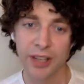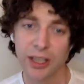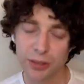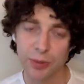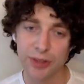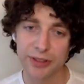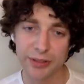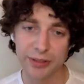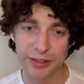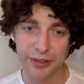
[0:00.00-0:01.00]
to what
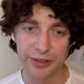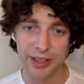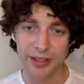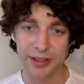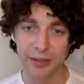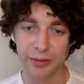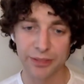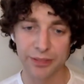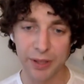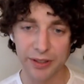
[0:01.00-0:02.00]
degree do you think the
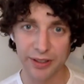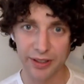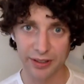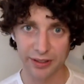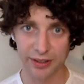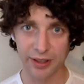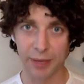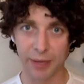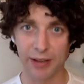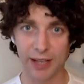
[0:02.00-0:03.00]
responses, the
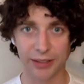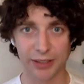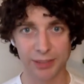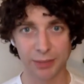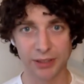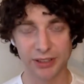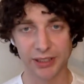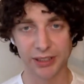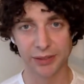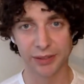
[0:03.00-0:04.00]
bioelectric responses
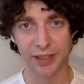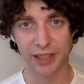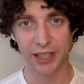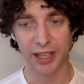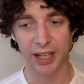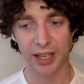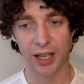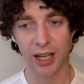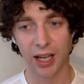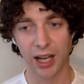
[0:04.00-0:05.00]
of the fungi, are
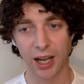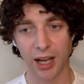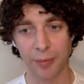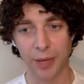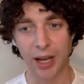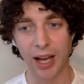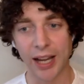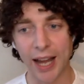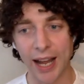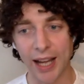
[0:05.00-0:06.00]
an
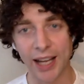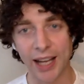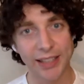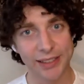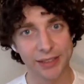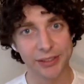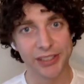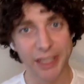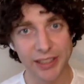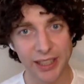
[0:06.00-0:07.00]
active
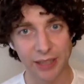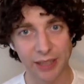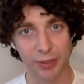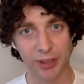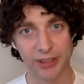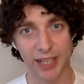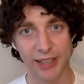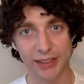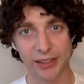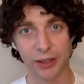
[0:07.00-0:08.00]
signaling
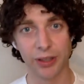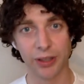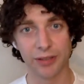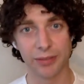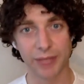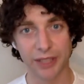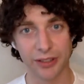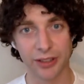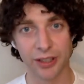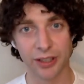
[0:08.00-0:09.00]
process or an
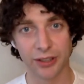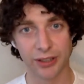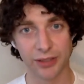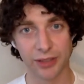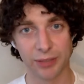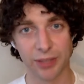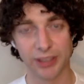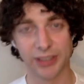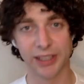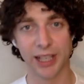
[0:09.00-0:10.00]
information transfer
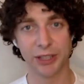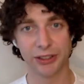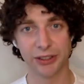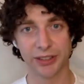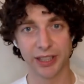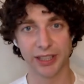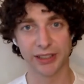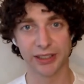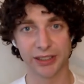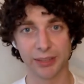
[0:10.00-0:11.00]
process? And how much do you think is
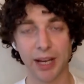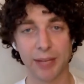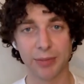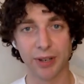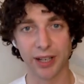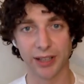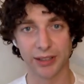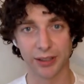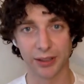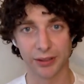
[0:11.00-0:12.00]
just a byproduct
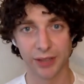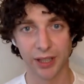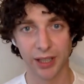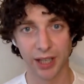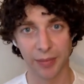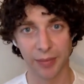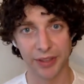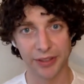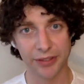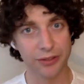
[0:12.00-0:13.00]
of
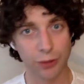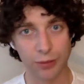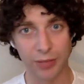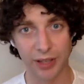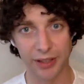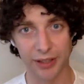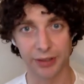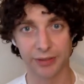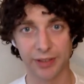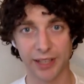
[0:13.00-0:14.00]
this trauma that you're
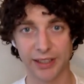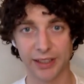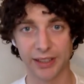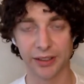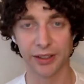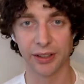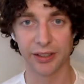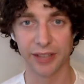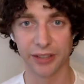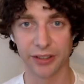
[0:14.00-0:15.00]
inflicting on the
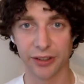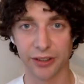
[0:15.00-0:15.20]
tissue?